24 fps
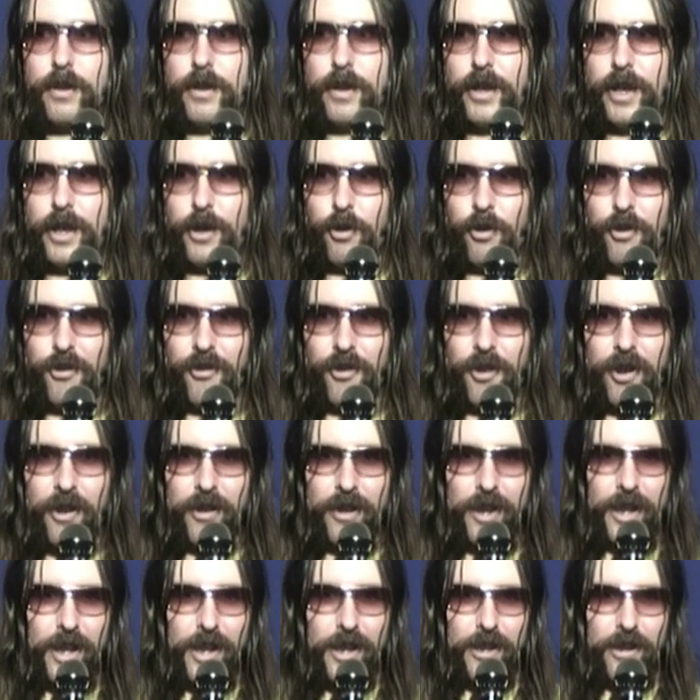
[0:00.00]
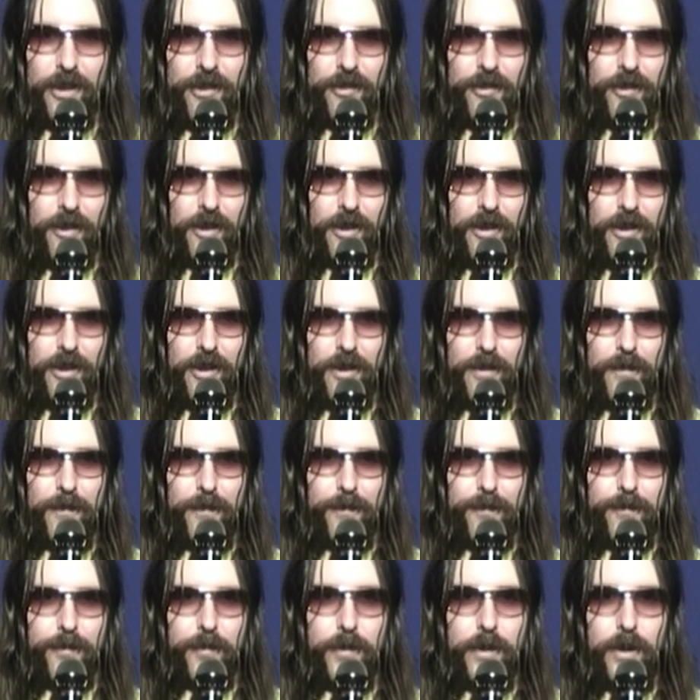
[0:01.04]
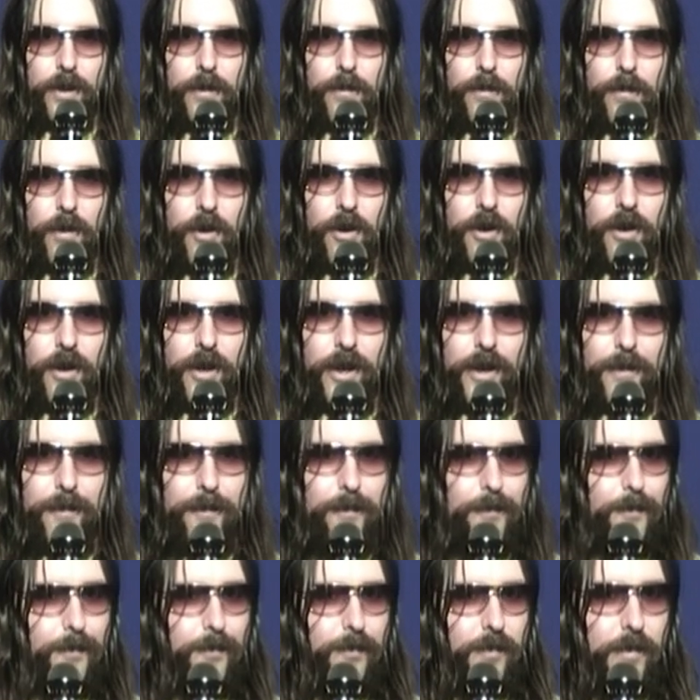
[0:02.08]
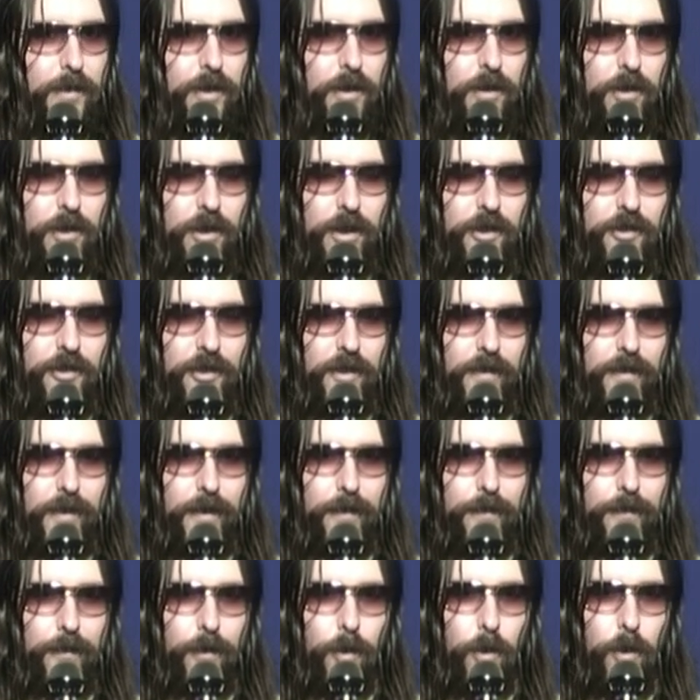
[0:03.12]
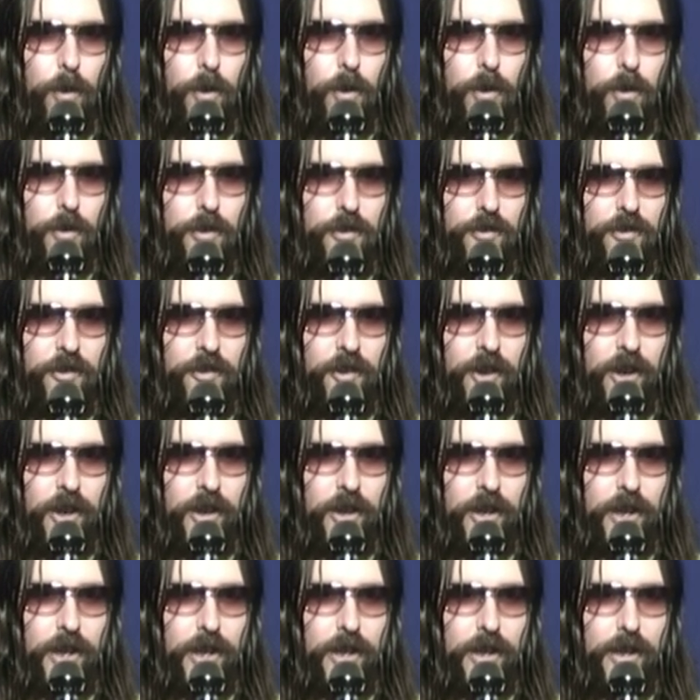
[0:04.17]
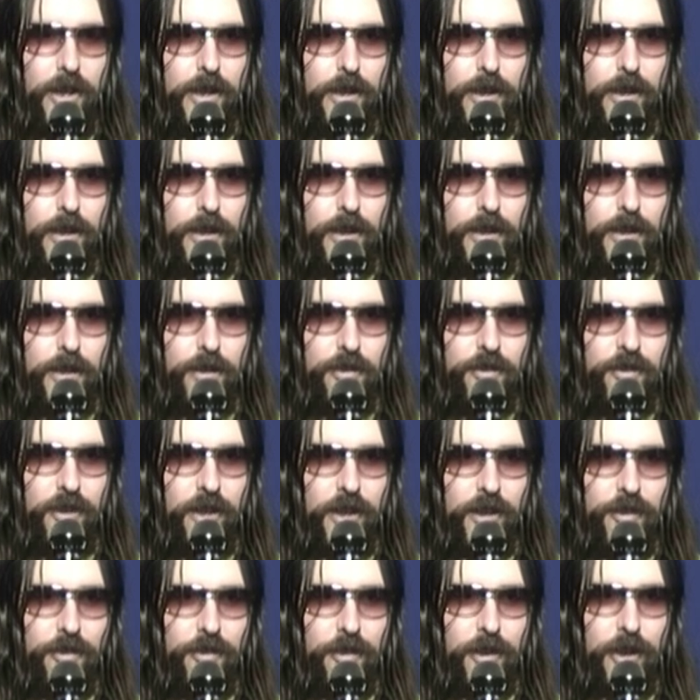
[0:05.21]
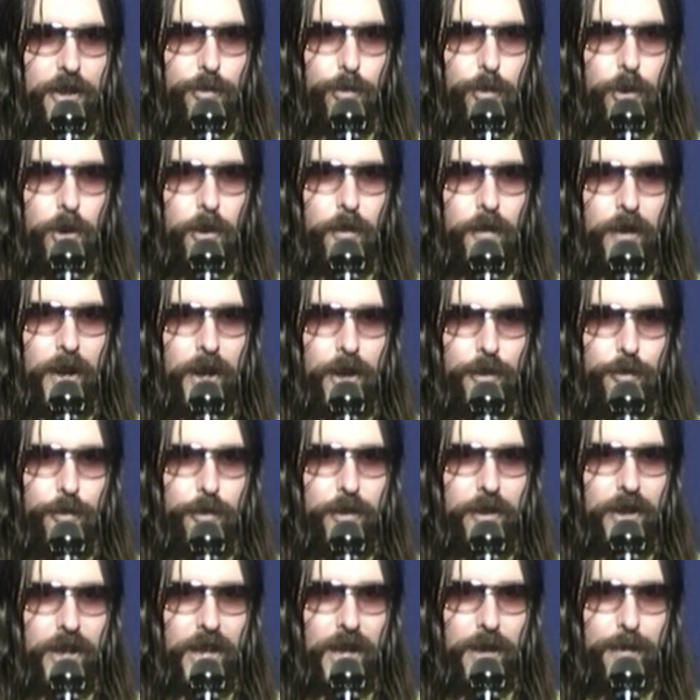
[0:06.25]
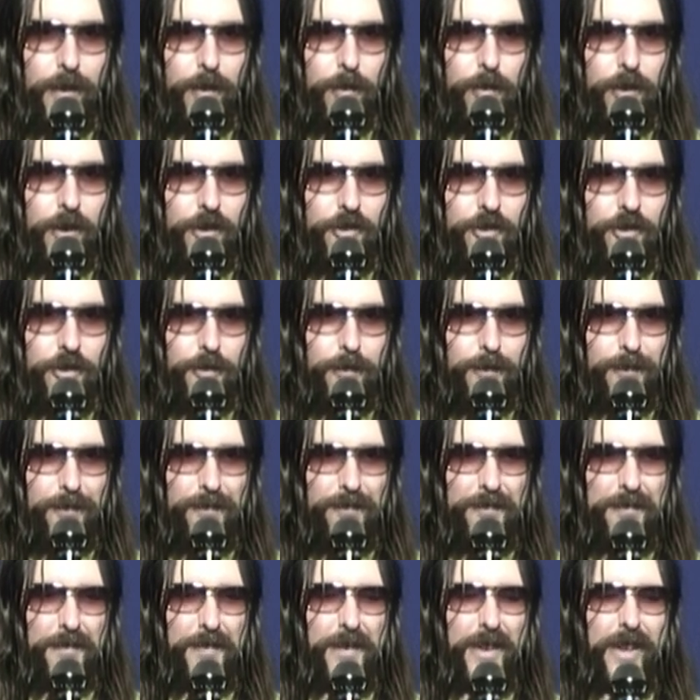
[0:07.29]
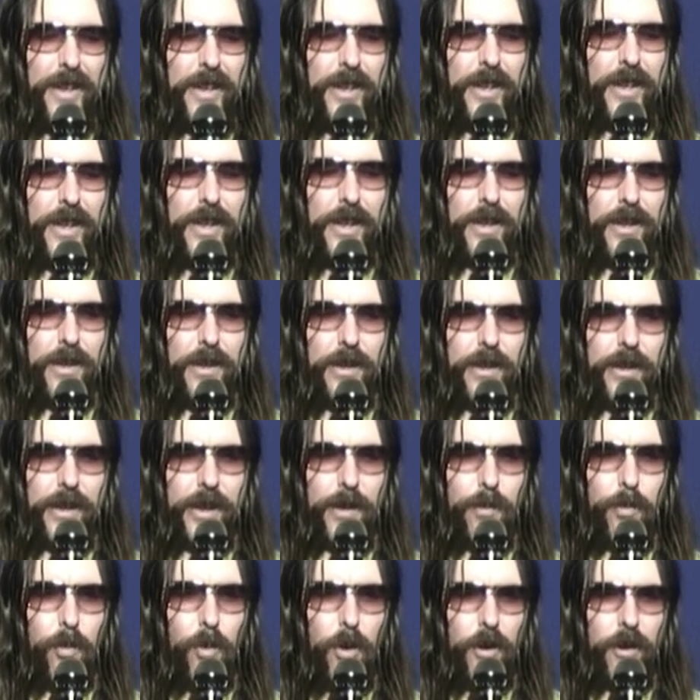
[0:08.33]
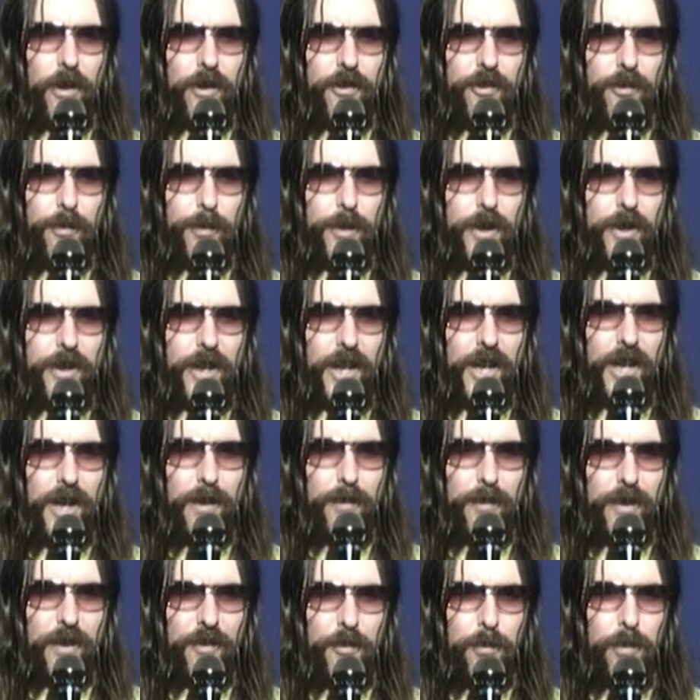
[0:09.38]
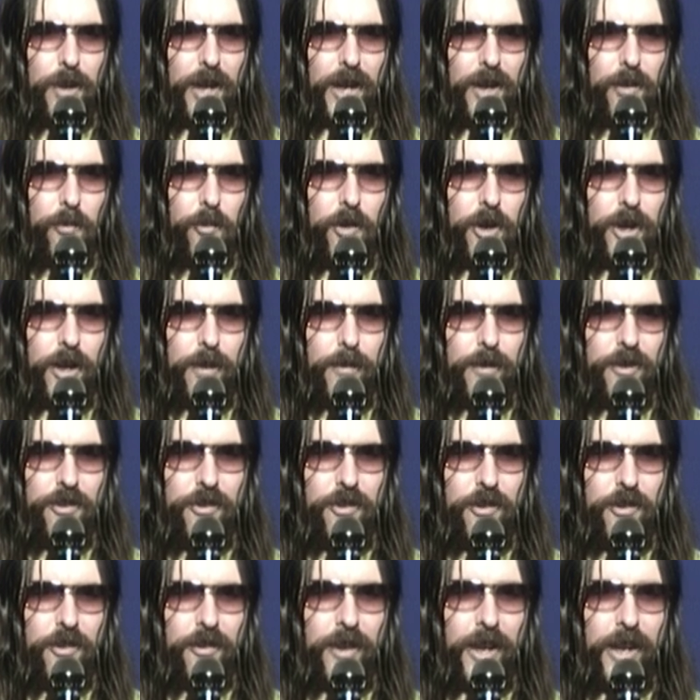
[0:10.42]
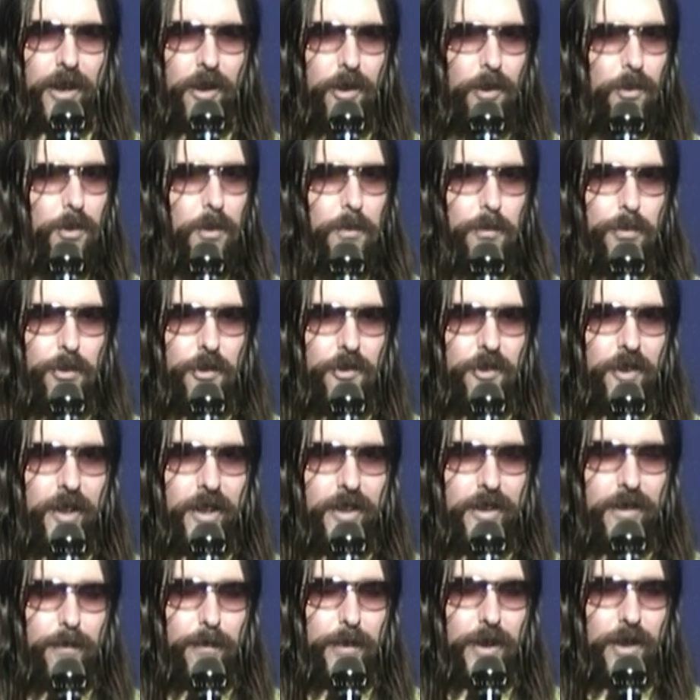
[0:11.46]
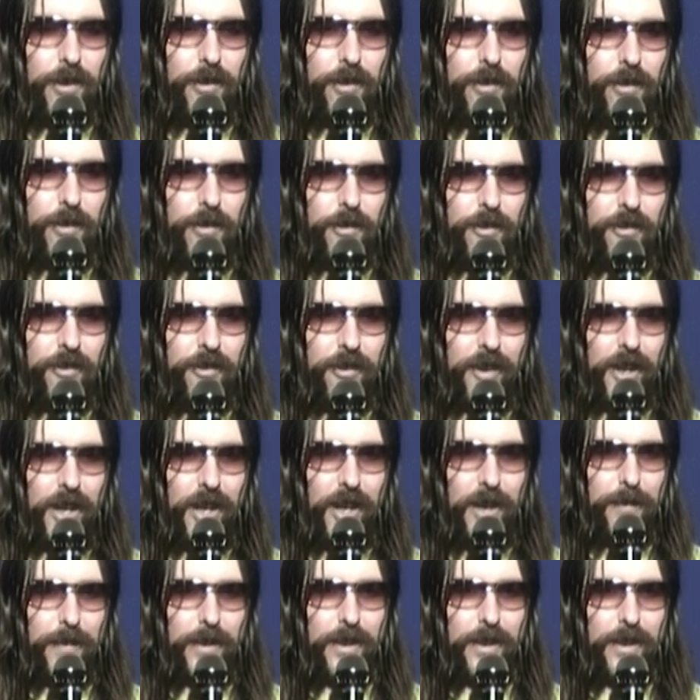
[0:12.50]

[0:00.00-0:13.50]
And also, yeah, there's my 1974 Sony DXC-1200 camera, which it works, but gives black and white images that I couldn't present because I